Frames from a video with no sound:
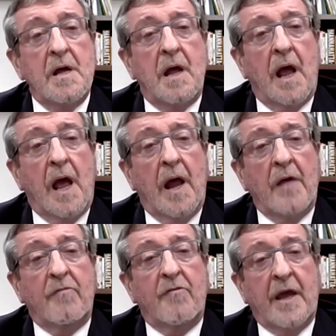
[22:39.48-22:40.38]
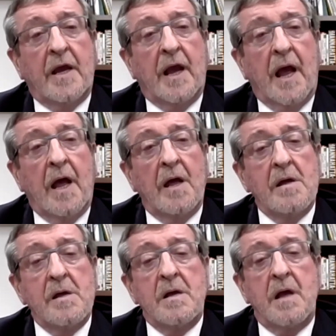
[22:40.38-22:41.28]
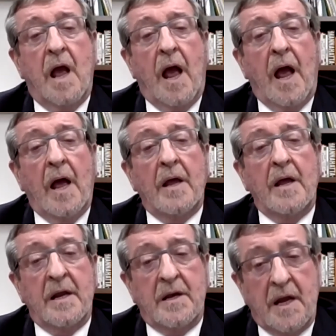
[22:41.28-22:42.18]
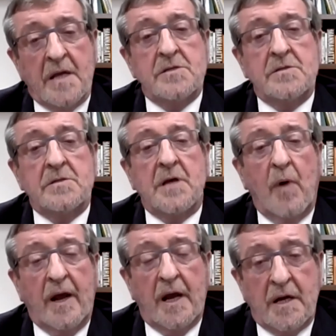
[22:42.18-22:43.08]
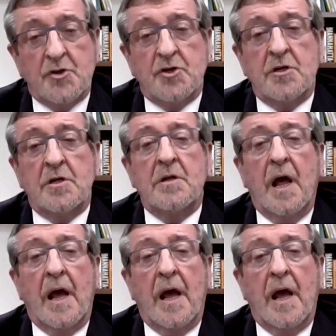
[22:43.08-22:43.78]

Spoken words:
And I think it is a recognition,